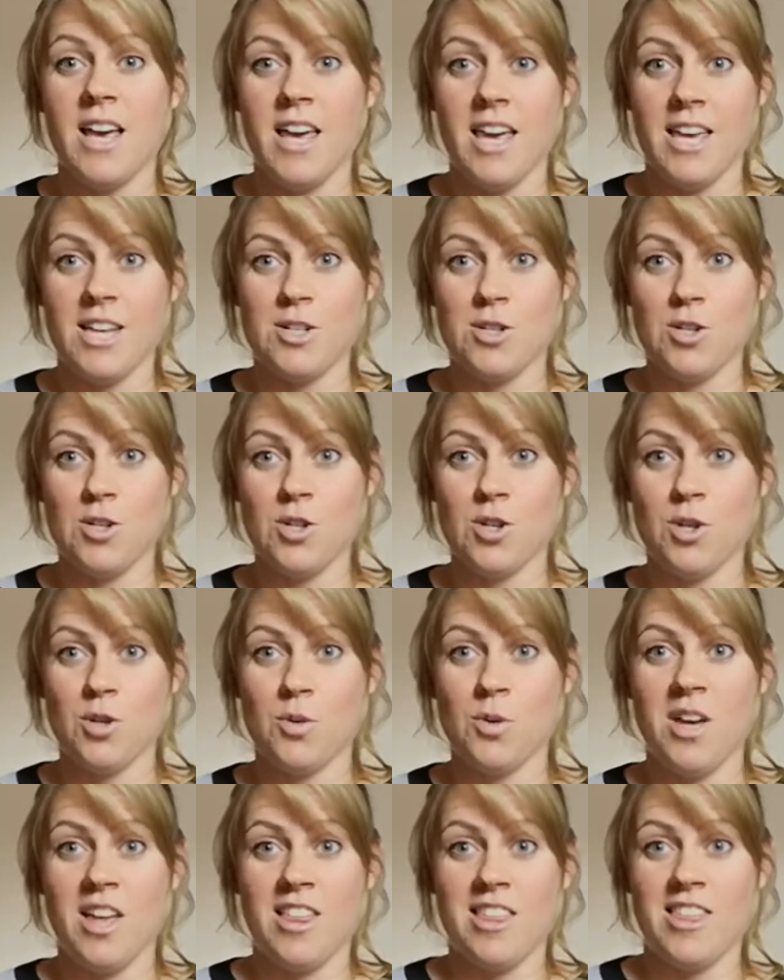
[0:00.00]
into
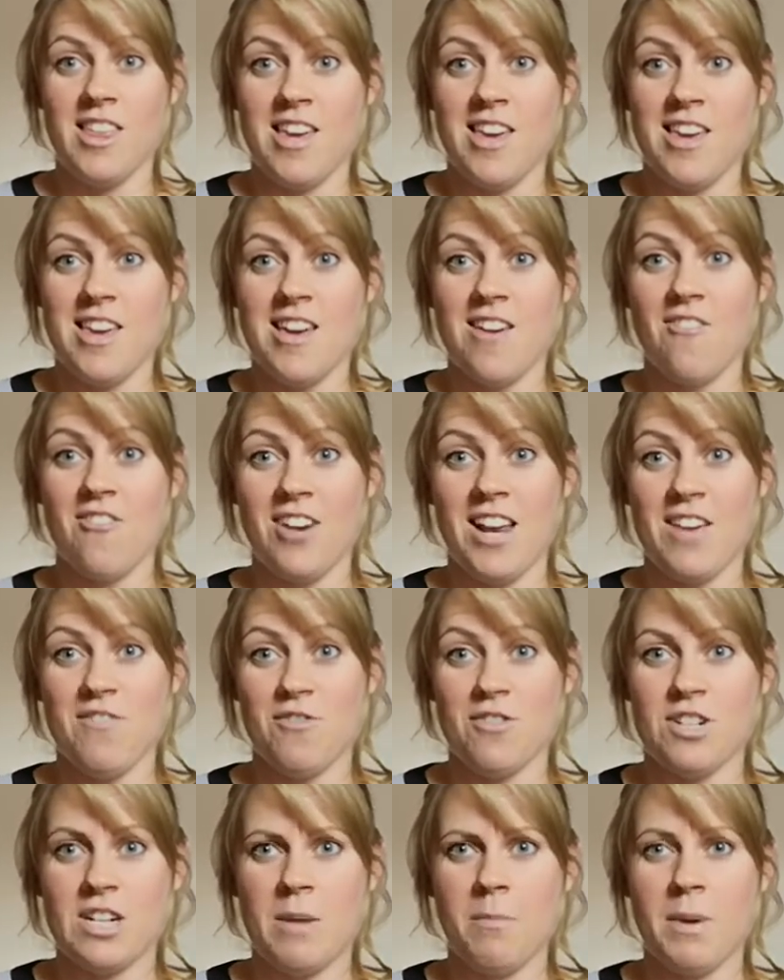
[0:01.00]
the flavour
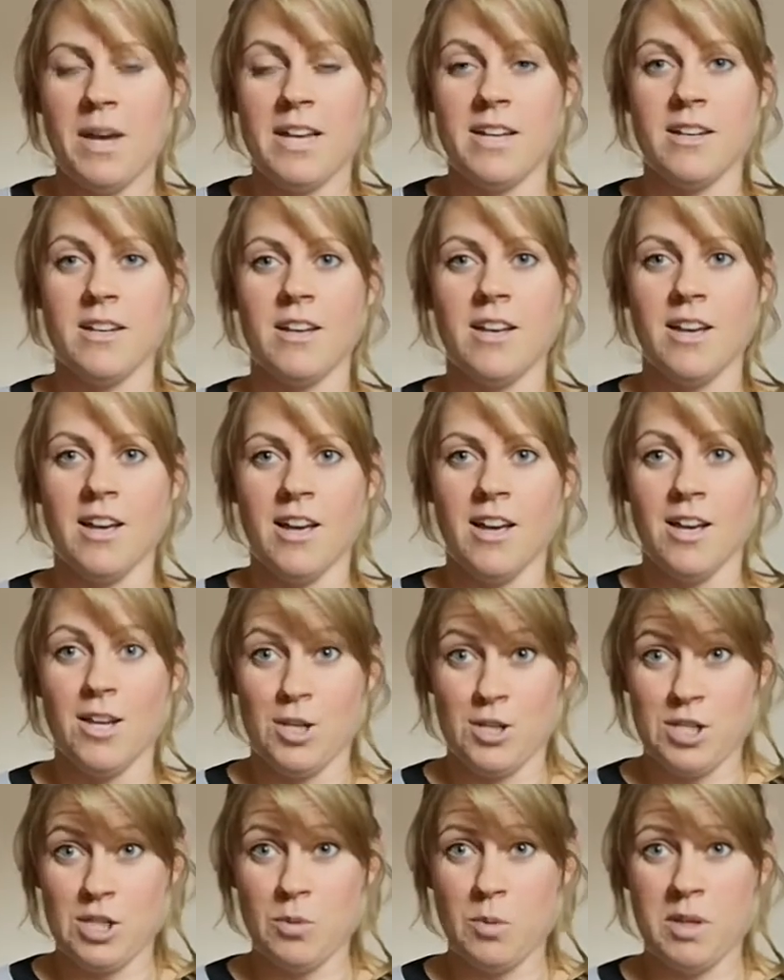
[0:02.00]
of champagne. You
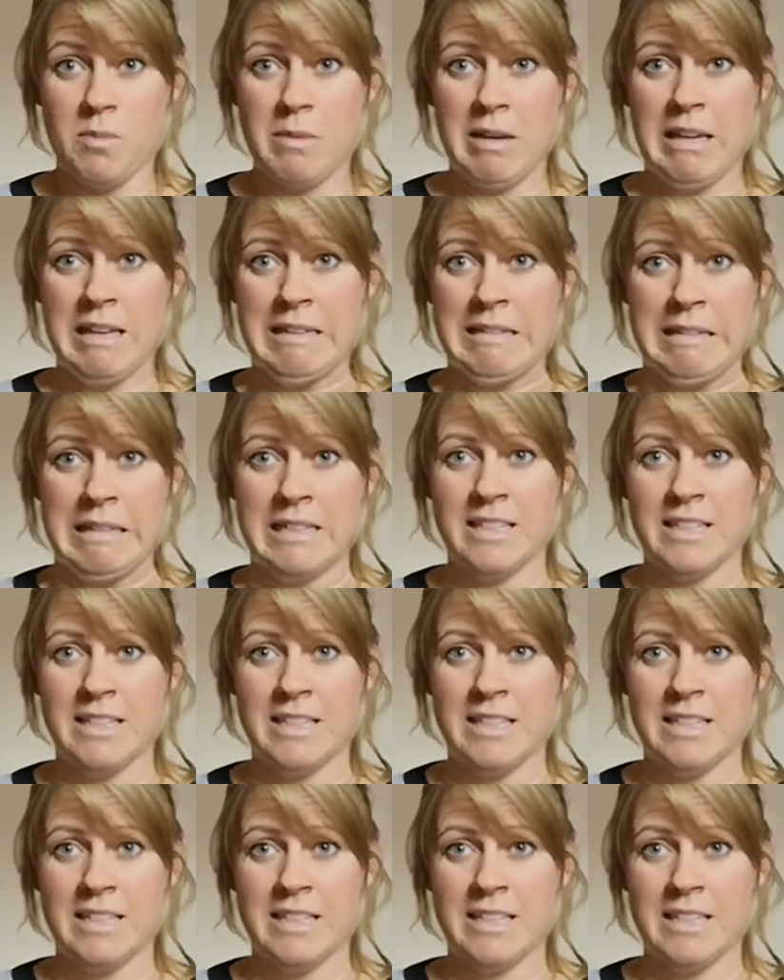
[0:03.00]
still with me?